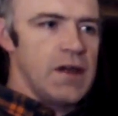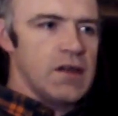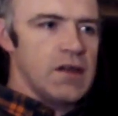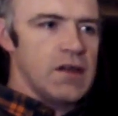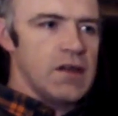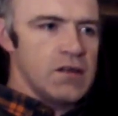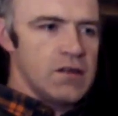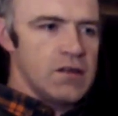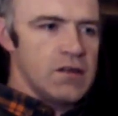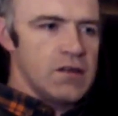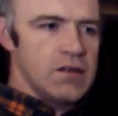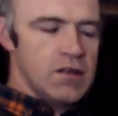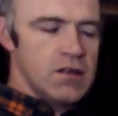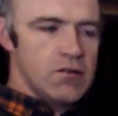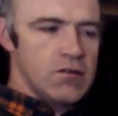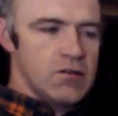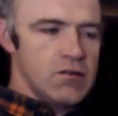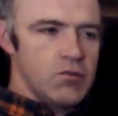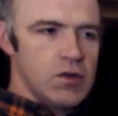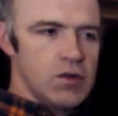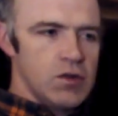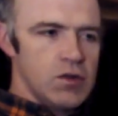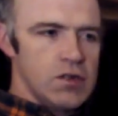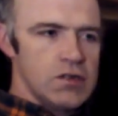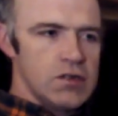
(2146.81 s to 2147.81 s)
It
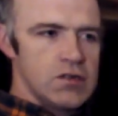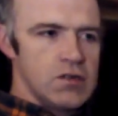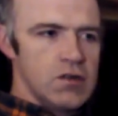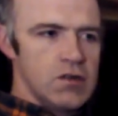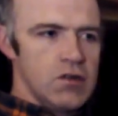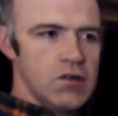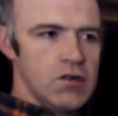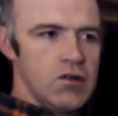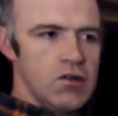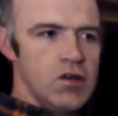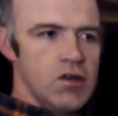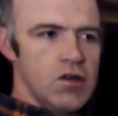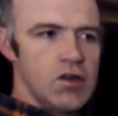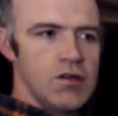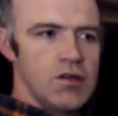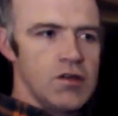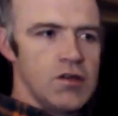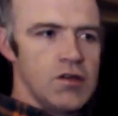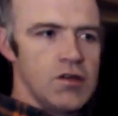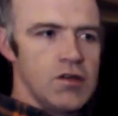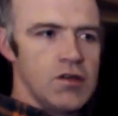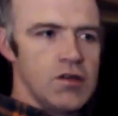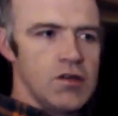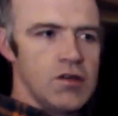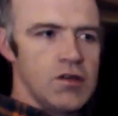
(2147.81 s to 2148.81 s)
was a lot
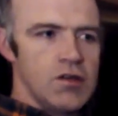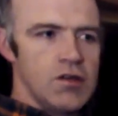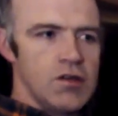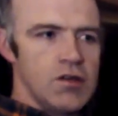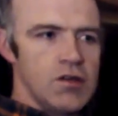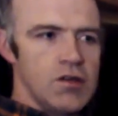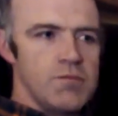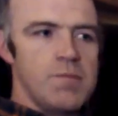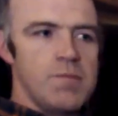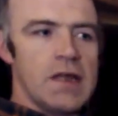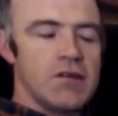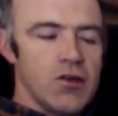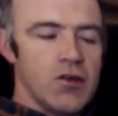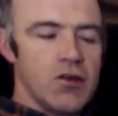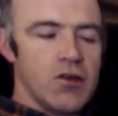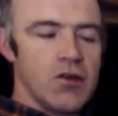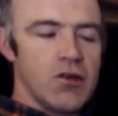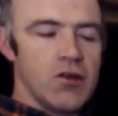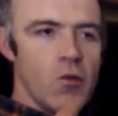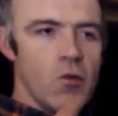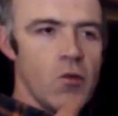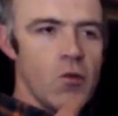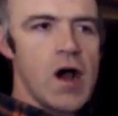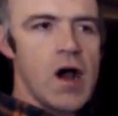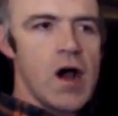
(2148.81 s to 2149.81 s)
better wine
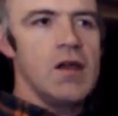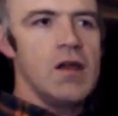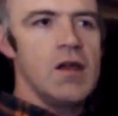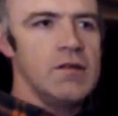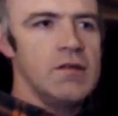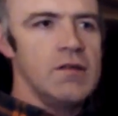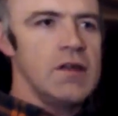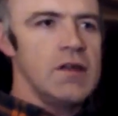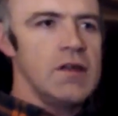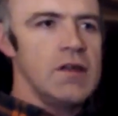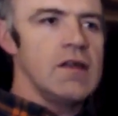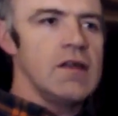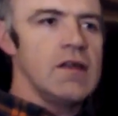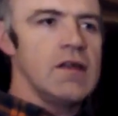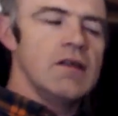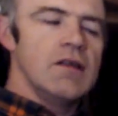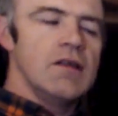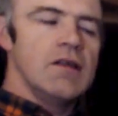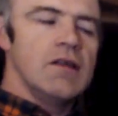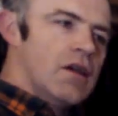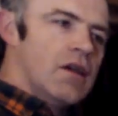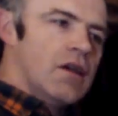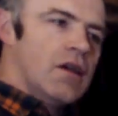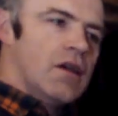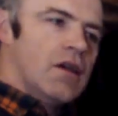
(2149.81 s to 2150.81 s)
than in the
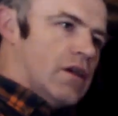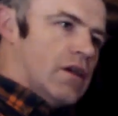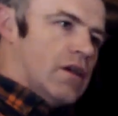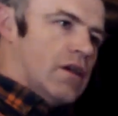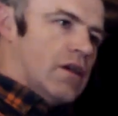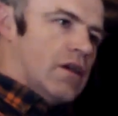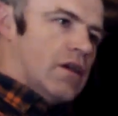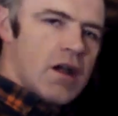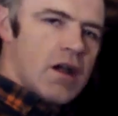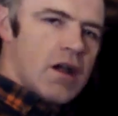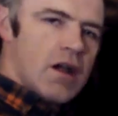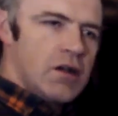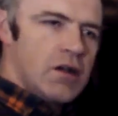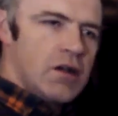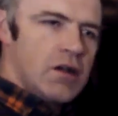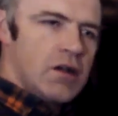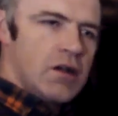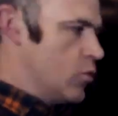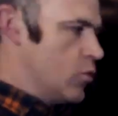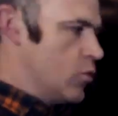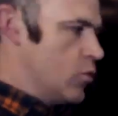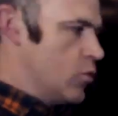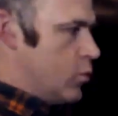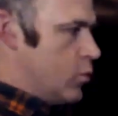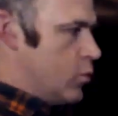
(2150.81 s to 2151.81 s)
area
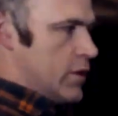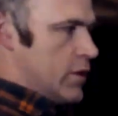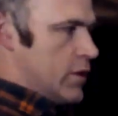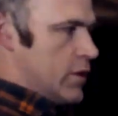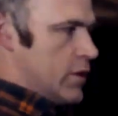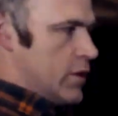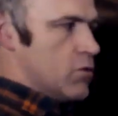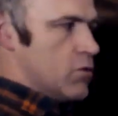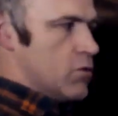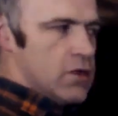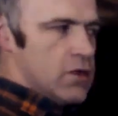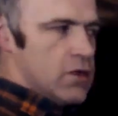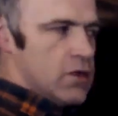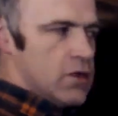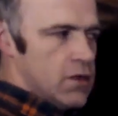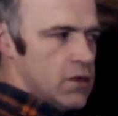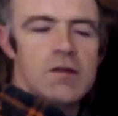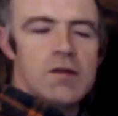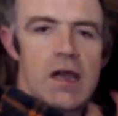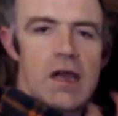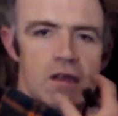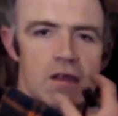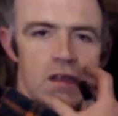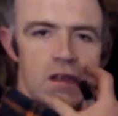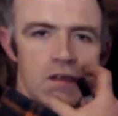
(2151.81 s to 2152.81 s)
without the
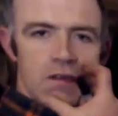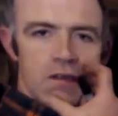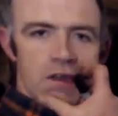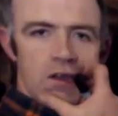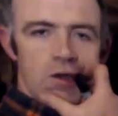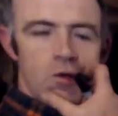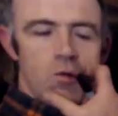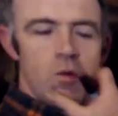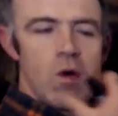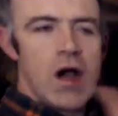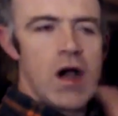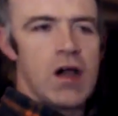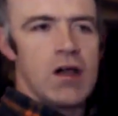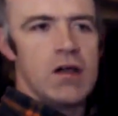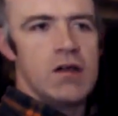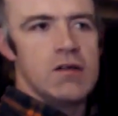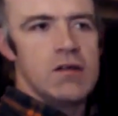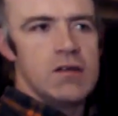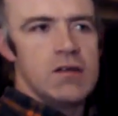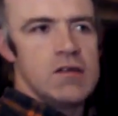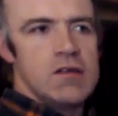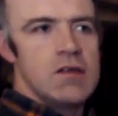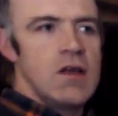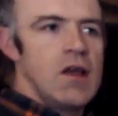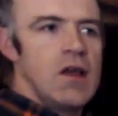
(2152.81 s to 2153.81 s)
magnetic
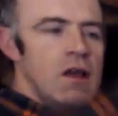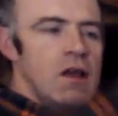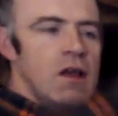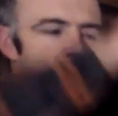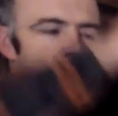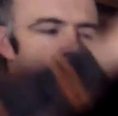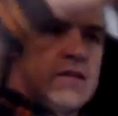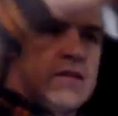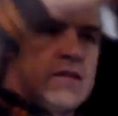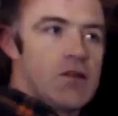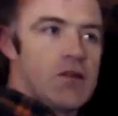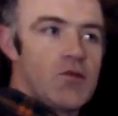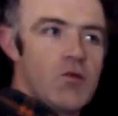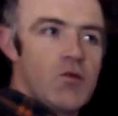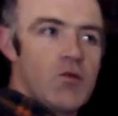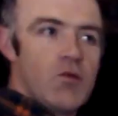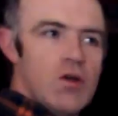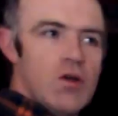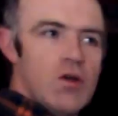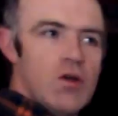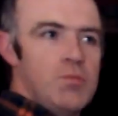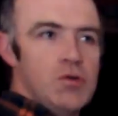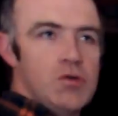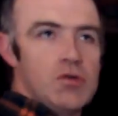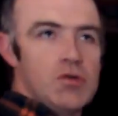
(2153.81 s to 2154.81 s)
wires that were
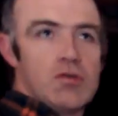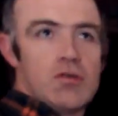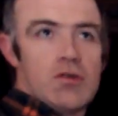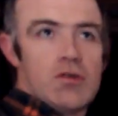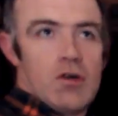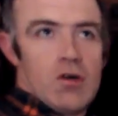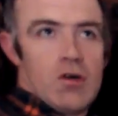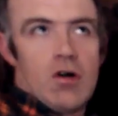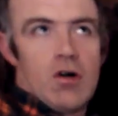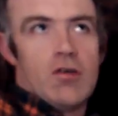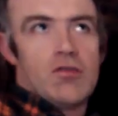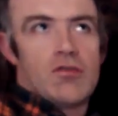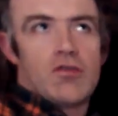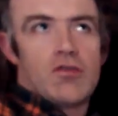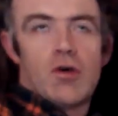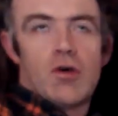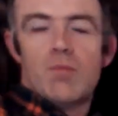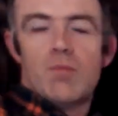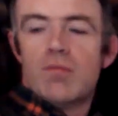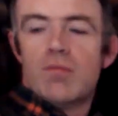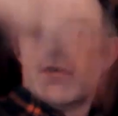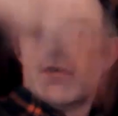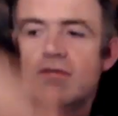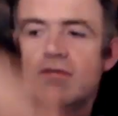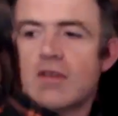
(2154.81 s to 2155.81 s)
put on top
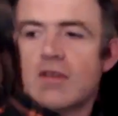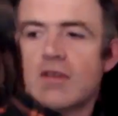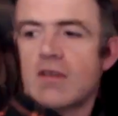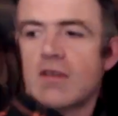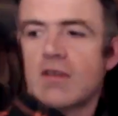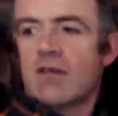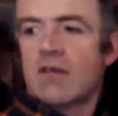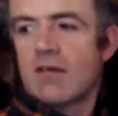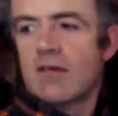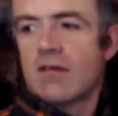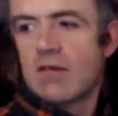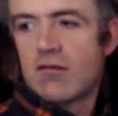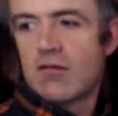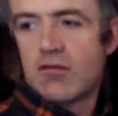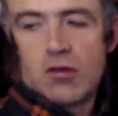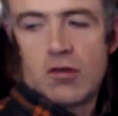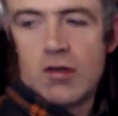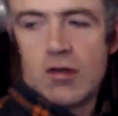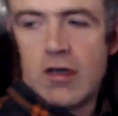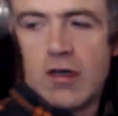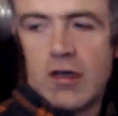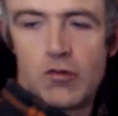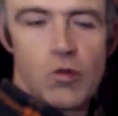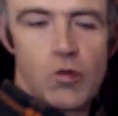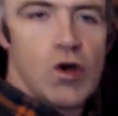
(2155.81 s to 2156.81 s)
of it. So
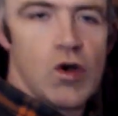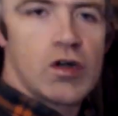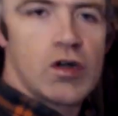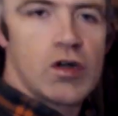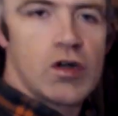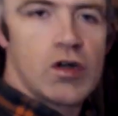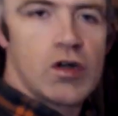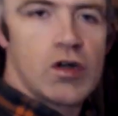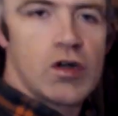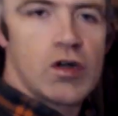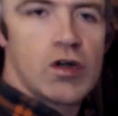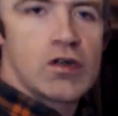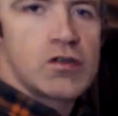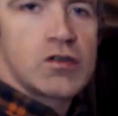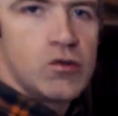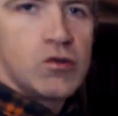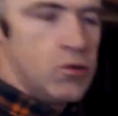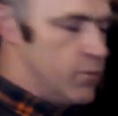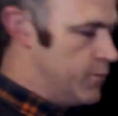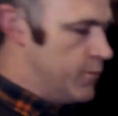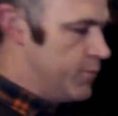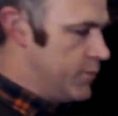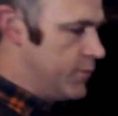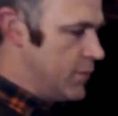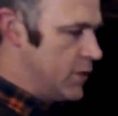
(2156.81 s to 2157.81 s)
it works too.
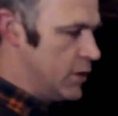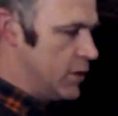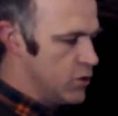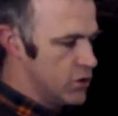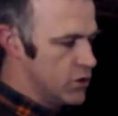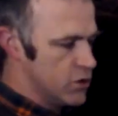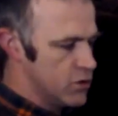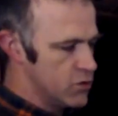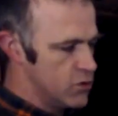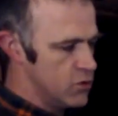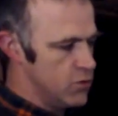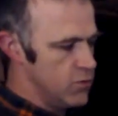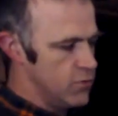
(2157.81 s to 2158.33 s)
It works too.